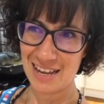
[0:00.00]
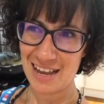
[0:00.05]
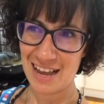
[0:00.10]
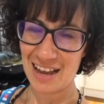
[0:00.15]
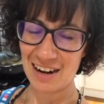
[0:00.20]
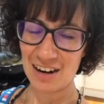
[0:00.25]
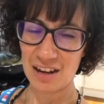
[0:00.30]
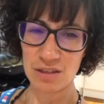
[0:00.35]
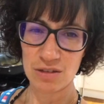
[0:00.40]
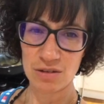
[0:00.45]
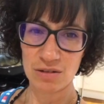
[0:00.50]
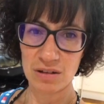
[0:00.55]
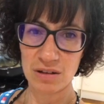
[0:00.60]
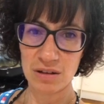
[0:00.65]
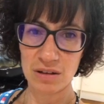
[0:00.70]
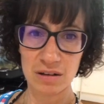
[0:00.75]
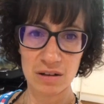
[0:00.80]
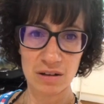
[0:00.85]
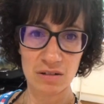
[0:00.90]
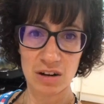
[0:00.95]
And I thought,
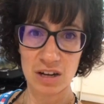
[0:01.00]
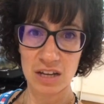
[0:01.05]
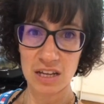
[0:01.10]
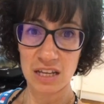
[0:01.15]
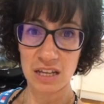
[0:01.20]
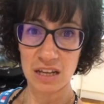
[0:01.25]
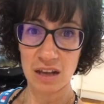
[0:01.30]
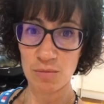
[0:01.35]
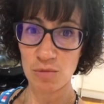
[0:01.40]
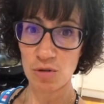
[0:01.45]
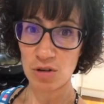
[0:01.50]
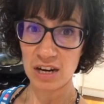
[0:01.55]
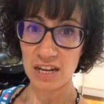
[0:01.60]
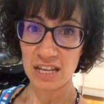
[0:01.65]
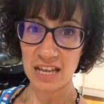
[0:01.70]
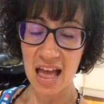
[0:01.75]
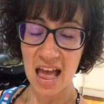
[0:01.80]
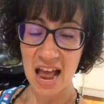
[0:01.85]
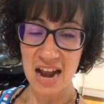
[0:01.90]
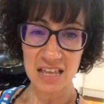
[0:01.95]
oh crikey, I'm not going to
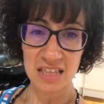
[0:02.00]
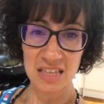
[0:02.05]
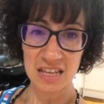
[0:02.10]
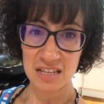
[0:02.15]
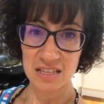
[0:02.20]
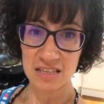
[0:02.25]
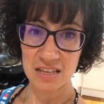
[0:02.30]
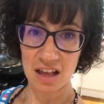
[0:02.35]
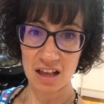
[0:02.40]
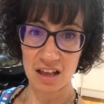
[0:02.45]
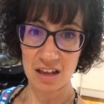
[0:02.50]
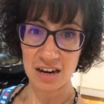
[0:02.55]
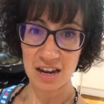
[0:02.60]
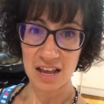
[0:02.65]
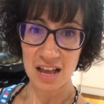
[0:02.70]
get anything done.